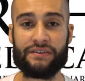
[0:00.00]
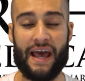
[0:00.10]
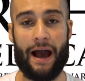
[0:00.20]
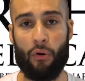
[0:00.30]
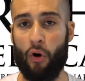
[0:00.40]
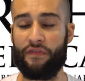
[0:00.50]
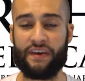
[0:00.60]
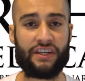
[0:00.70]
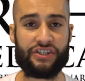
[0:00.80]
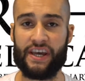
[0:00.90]
does our
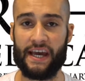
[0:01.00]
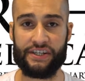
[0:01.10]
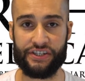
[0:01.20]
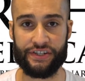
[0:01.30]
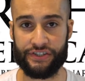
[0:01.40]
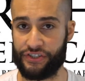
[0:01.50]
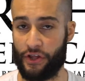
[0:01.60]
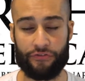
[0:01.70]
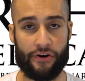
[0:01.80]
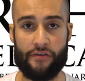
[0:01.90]
Orphic education
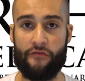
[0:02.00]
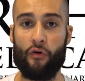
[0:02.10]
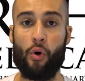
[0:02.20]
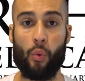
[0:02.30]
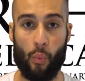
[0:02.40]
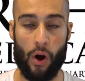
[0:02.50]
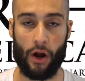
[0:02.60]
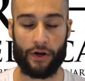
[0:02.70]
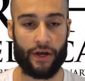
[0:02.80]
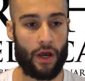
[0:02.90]
Cert 3 and 4
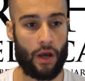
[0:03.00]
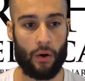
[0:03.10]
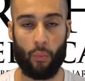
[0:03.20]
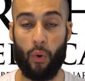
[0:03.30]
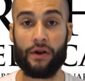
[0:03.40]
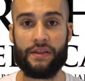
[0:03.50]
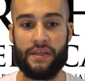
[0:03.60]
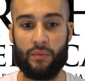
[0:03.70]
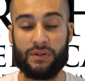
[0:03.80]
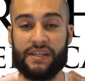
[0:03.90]
work?
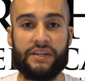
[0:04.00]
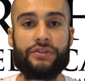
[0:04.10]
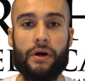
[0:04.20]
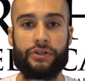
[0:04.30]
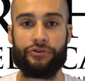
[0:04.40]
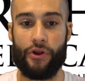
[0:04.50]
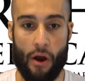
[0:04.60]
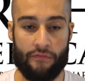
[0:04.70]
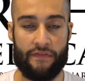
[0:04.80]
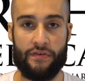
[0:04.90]
What's the introductory and
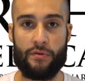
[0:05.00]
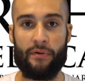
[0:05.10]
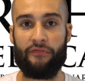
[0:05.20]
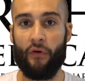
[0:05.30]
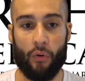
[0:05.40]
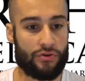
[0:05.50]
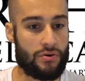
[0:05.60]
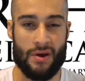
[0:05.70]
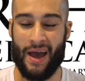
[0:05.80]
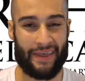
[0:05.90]
overview before
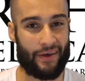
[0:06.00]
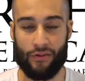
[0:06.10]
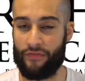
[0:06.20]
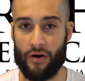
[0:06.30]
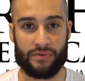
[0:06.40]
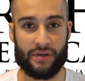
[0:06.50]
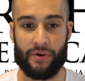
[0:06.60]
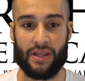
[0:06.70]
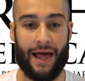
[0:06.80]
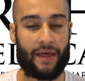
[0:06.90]
you get on the phone with
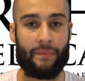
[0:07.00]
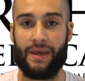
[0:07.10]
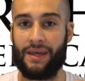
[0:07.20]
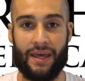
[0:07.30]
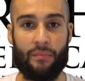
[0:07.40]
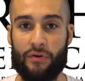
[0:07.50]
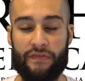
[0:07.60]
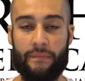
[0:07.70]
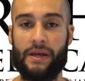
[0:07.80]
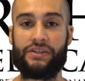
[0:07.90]
somebody like me and get more
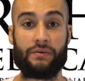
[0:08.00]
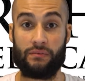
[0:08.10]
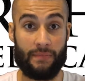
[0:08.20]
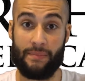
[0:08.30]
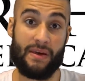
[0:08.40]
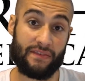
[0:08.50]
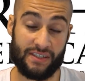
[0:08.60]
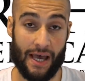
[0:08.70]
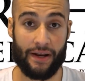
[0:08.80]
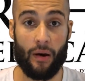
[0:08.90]
information and maybe even
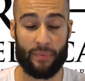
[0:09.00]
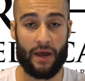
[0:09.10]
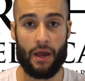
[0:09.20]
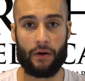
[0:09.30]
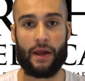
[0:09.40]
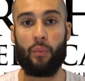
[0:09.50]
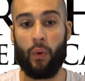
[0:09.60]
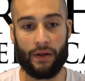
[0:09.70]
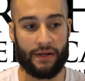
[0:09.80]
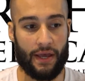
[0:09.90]
sign up? Okay,
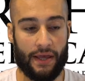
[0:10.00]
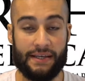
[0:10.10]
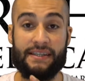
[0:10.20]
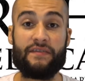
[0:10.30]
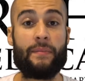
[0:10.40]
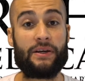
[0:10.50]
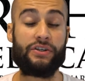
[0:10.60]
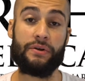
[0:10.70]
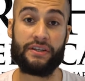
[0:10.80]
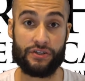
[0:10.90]
what is the information
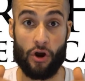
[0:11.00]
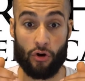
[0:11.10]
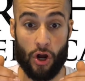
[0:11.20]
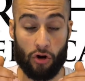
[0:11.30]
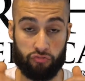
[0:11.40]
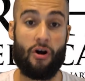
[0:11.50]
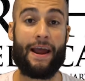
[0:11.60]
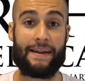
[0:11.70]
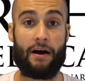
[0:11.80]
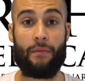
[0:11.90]
you need to know
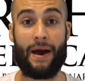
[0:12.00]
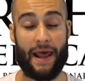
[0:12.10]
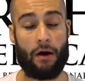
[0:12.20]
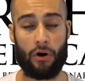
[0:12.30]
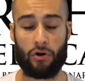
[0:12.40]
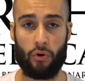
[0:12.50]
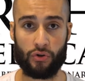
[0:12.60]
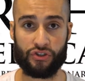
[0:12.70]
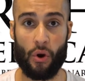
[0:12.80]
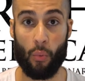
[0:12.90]
right now about how our
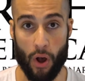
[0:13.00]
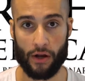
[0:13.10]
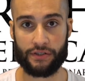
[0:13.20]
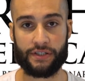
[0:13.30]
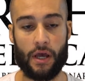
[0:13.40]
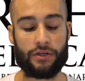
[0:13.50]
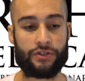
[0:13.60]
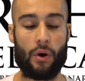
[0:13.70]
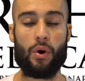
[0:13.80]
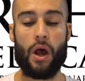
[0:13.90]
course works?
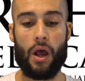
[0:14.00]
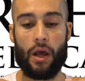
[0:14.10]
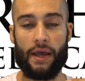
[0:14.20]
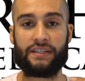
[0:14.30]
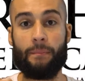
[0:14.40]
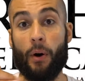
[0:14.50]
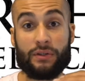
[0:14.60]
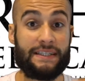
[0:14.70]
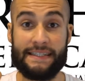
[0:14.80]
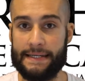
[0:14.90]
So it's a
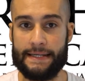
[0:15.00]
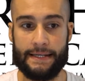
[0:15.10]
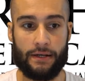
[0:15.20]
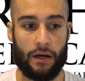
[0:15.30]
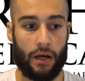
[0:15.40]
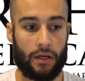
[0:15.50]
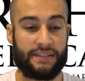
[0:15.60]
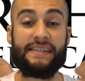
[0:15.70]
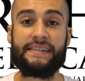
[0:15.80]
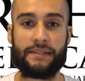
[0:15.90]
multi-tiered
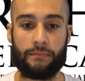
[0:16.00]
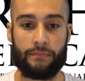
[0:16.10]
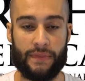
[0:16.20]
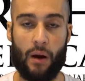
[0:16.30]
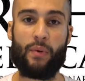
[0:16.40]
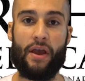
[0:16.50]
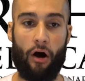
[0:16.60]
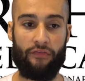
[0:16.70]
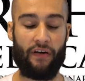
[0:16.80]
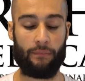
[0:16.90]
system that we
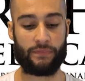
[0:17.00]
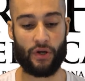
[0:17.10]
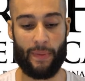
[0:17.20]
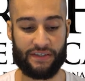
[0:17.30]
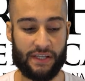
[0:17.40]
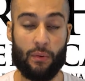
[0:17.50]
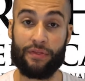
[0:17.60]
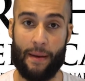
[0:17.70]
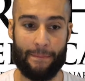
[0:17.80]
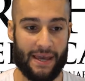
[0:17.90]
offer. So basically what
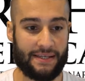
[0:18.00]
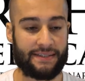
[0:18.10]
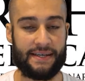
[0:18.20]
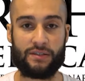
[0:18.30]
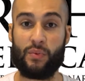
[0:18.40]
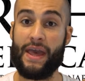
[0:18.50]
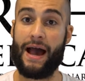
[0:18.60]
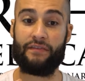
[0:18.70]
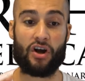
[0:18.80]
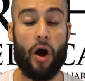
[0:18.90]
that means is we
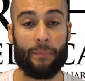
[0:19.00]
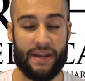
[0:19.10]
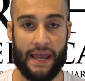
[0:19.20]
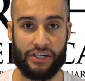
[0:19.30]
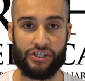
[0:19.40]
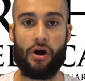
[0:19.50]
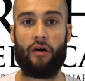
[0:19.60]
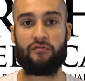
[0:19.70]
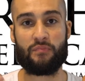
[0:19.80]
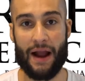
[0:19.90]
have a combination
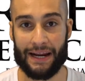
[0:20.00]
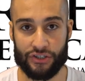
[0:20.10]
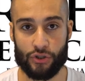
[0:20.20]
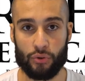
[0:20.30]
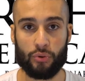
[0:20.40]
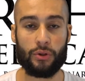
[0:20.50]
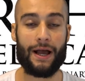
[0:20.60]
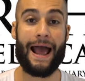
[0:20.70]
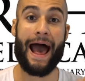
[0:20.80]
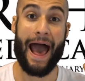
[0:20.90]
of practical
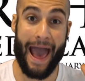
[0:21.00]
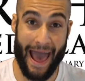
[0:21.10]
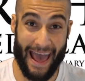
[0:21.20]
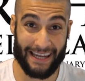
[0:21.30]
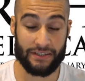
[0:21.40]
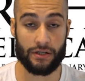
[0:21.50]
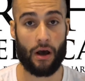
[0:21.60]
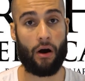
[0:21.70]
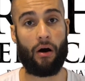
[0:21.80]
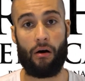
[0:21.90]
and
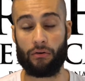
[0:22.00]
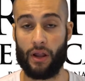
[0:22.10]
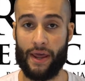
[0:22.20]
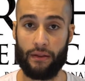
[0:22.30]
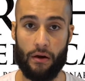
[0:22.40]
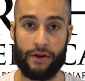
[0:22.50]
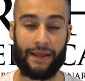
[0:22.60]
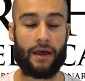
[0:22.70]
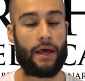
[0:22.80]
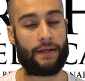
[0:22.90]
online
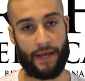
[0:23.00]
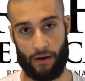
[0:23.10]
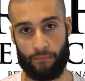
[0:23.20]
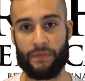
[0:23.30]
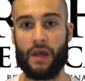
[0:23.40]
learning. Now,